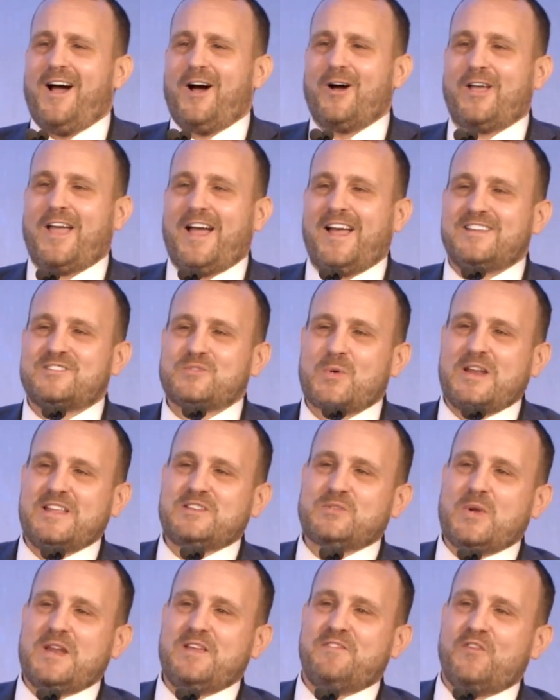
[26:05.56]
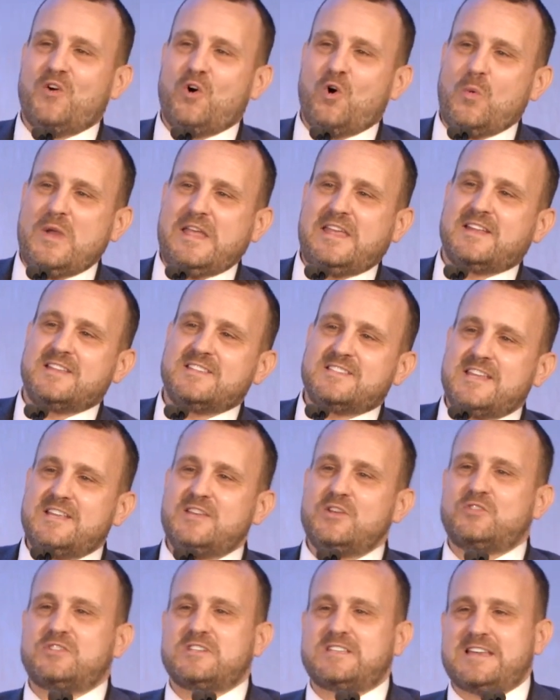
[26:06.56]
Okay, in 2024, we
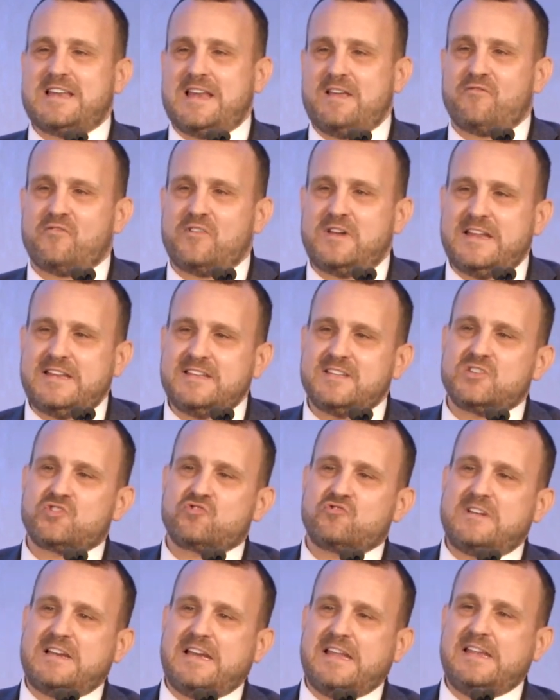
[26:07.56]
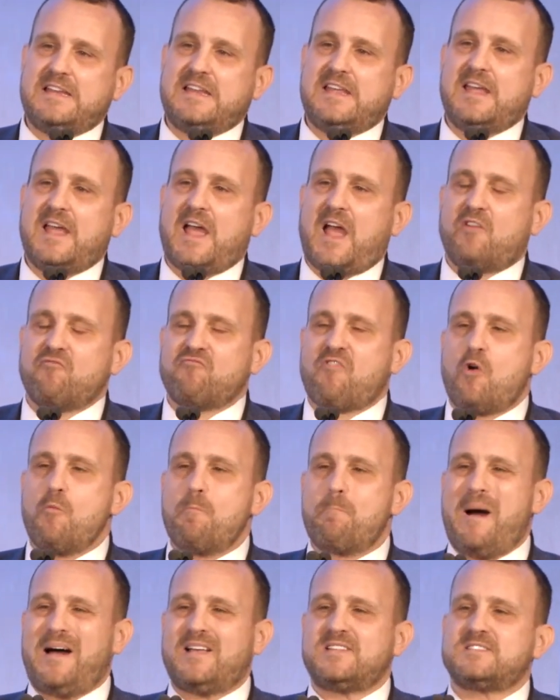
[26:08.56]
continue to deliver an industry-leading and
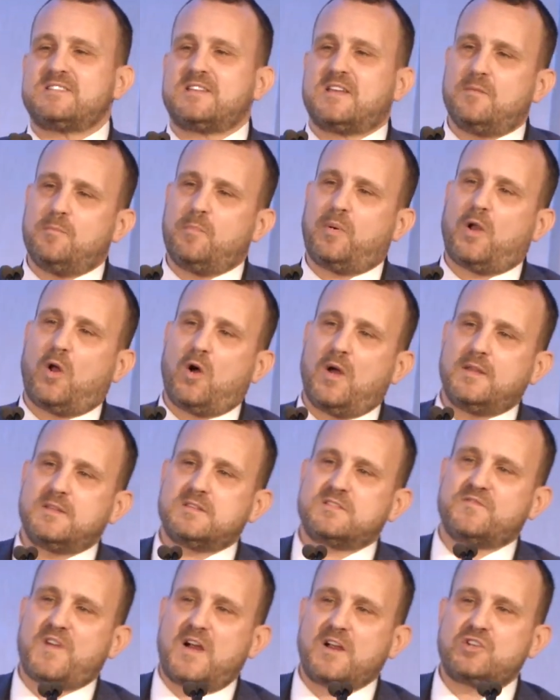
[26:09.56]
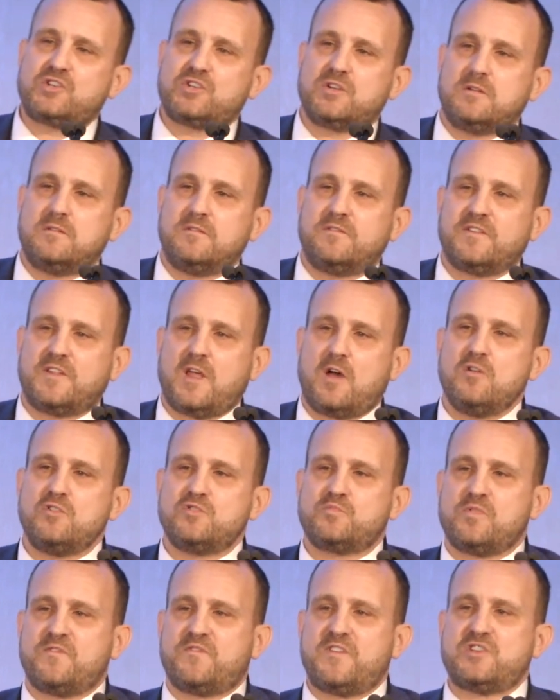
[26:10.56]
robust compliance function for
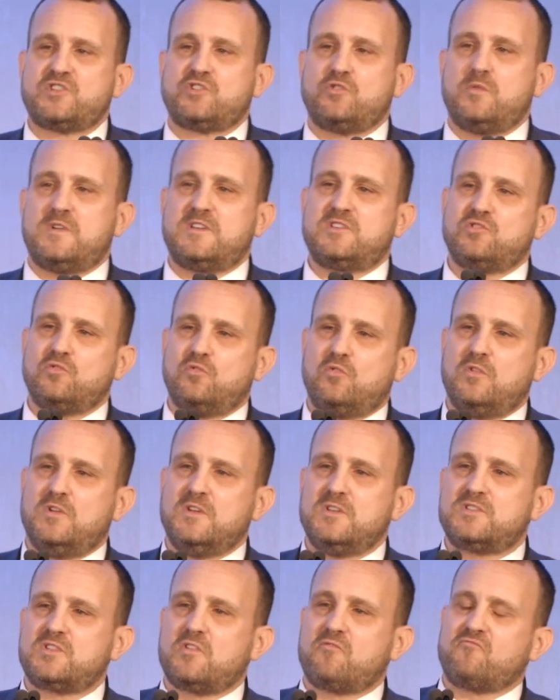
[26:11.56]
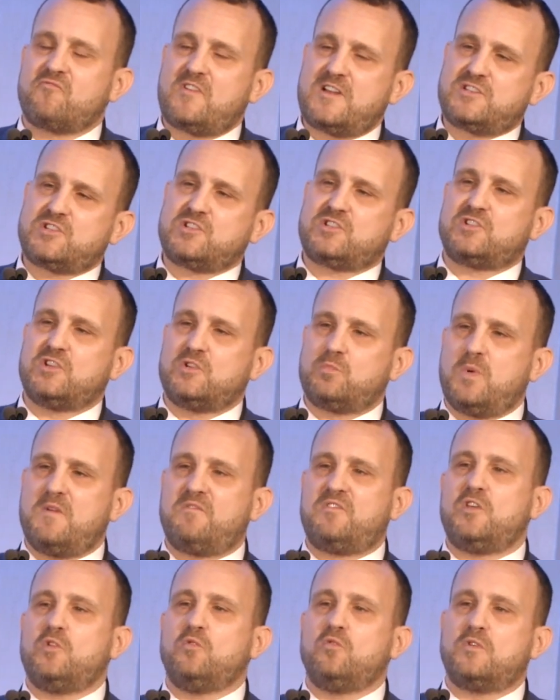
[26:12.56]
those professional installers registered
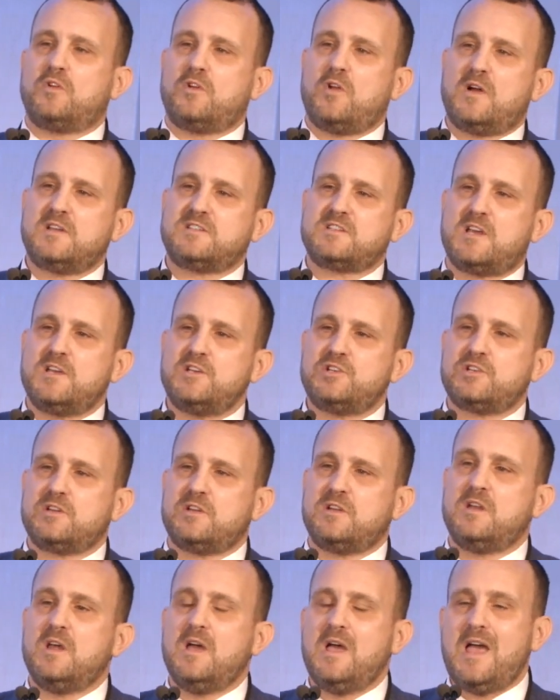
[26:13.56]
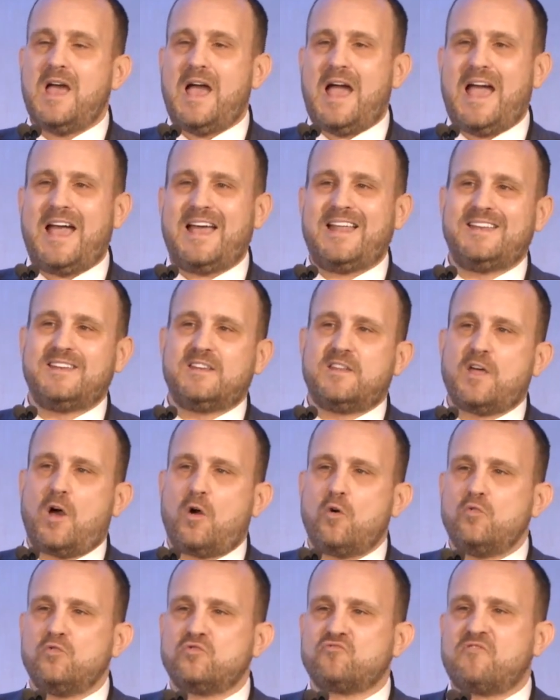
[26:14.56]
with the organisation and
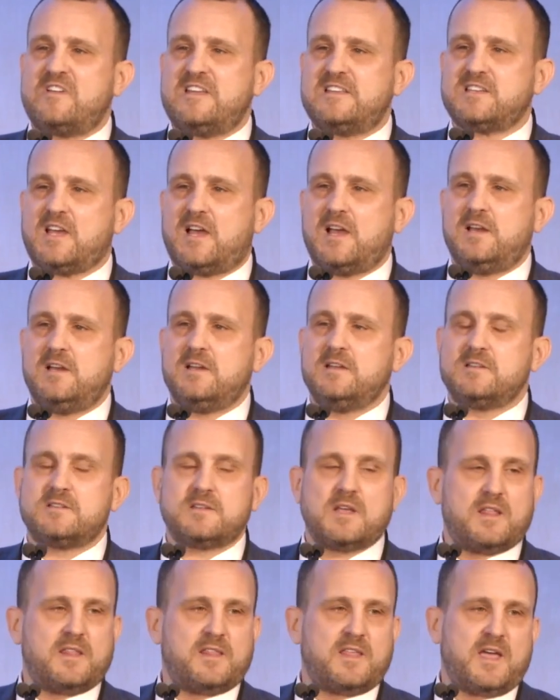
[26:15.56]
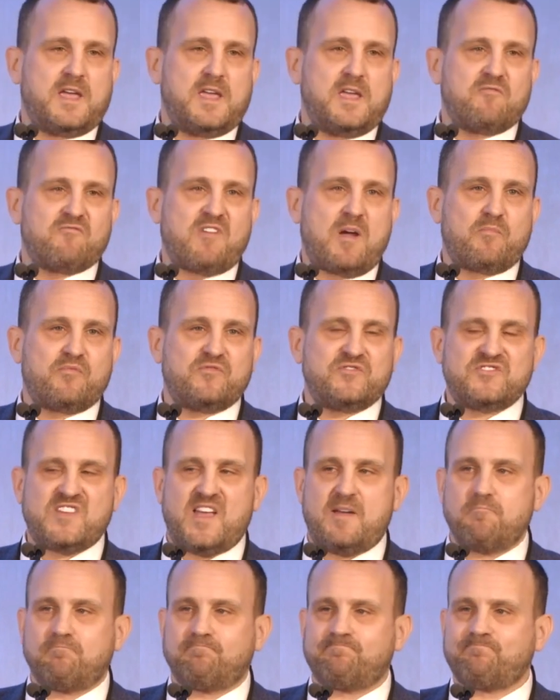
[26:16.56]
those retailers they
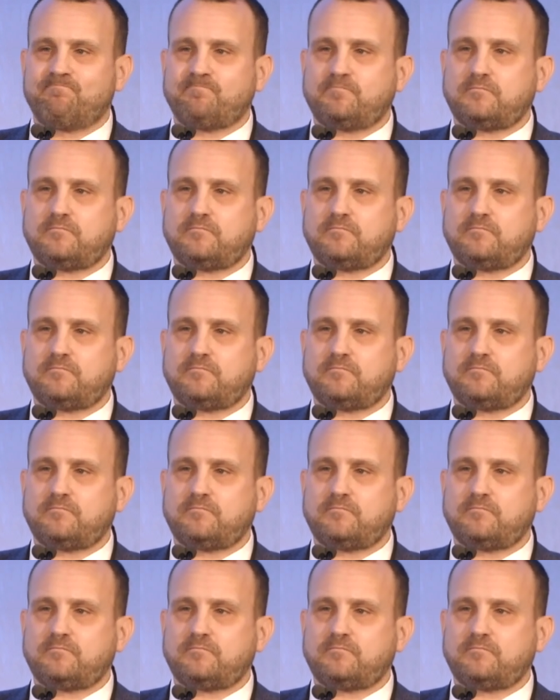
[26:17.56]
represent.